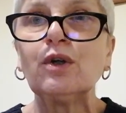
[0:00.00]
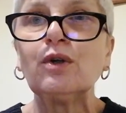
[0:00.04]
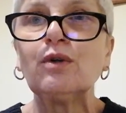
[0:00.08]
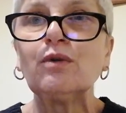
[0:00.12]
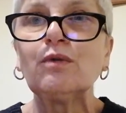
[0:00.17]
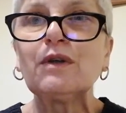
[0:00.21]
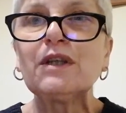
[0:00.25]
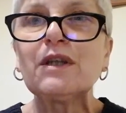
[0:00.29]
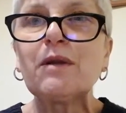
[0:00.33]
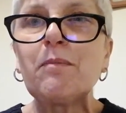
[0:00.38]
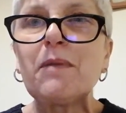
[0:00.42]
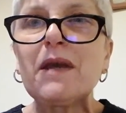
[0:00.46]

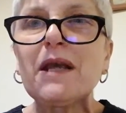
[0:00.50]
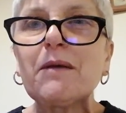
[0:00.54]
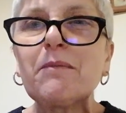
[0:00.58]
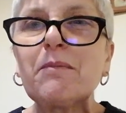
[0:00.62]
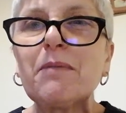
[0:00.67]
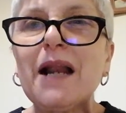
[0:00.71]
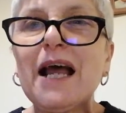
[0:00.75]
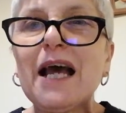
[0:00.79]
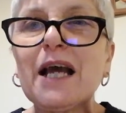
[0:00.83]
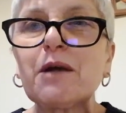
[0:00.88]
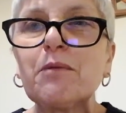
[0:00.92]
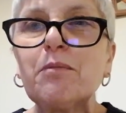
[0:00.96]
When the big
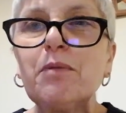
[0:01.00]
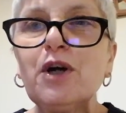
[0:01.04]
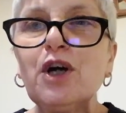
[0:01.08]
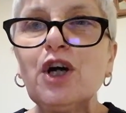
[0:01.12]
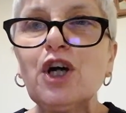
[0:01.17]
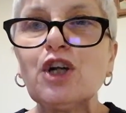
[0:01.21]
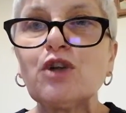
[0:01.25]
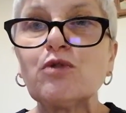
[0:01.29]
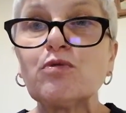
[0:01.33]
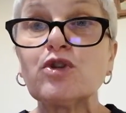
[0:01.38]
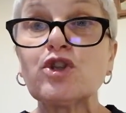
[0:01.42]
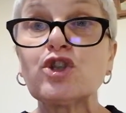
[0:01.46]
black
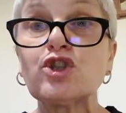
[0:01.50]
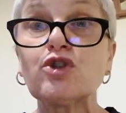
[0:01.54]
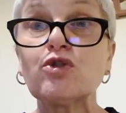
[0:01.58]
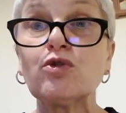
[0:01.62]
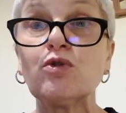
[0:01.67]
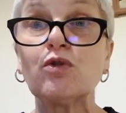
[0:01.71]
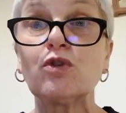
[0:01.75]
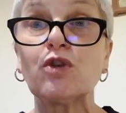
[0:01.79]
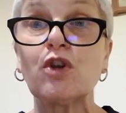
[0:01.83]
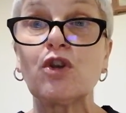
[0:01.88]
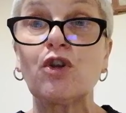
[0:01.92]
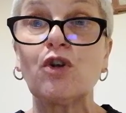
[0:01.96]
bird was
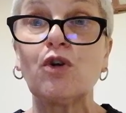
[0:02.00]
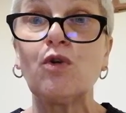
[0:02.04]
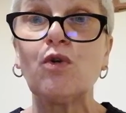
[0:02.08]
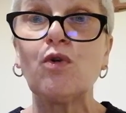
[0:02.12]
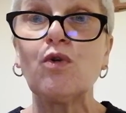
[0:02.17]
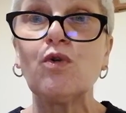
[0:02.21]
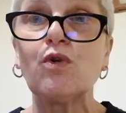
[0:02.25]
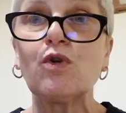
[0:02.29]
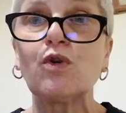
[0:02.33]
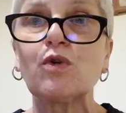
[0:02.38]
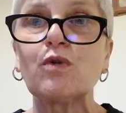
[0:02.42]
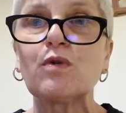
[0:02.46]
sure that the
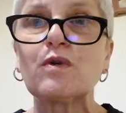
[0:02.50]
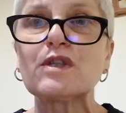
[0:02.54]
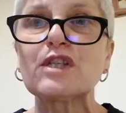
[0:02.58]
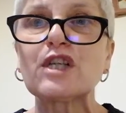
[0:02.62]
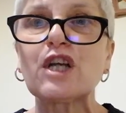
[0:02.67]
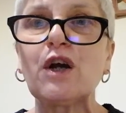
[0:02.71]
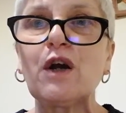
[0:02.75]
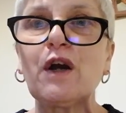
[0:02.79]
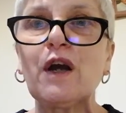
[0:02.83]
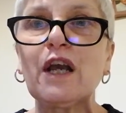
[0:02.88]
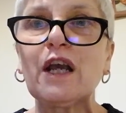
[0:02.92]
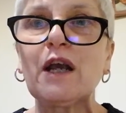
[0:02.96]
hawk was
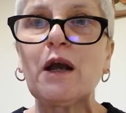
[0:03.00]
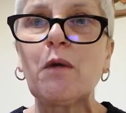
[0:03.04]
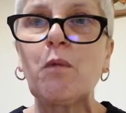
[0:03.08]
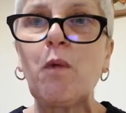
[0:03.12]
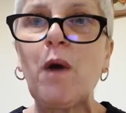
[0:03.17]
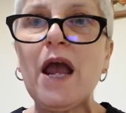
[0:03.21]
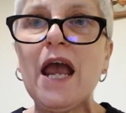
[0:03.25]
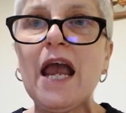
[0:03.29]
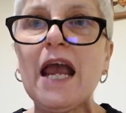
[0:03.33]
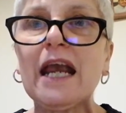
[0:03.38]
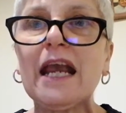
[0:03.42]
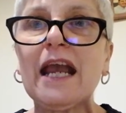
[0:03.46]
going
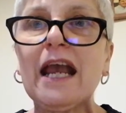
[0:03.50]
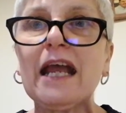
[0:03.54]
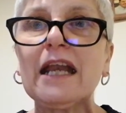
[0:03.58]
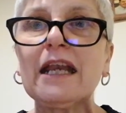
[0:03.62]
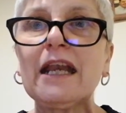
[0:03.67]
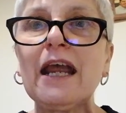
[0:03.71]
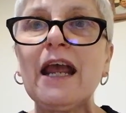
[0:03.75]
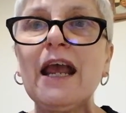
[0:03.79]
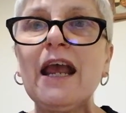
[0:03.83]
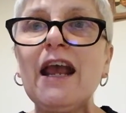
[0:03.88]
away again,